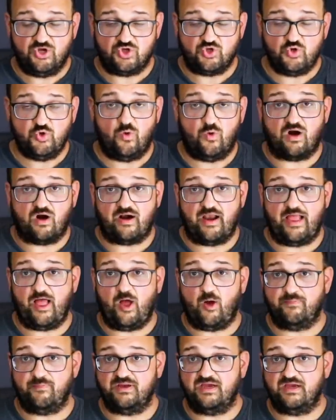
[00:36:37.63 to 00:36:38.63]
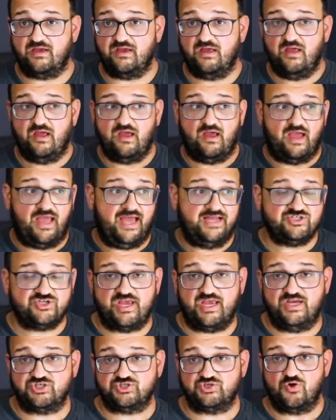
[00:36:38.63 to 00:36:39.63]
you are helping
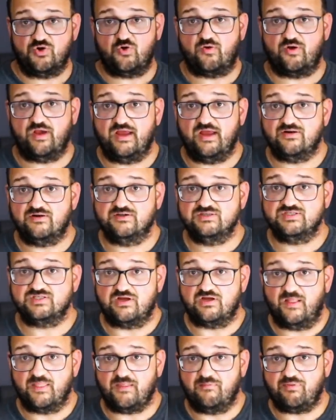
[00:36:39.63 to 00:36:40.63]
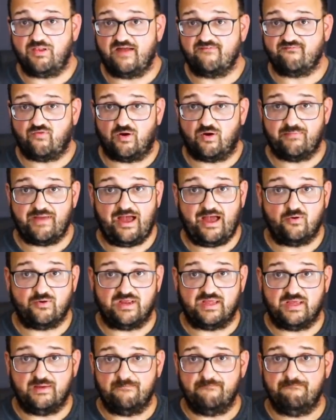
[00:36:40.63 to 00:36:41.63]
educational creators on the platform
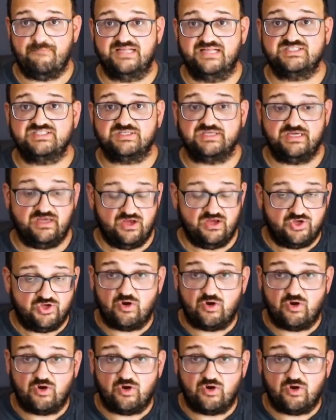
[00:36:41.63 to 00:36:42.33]
out immensely.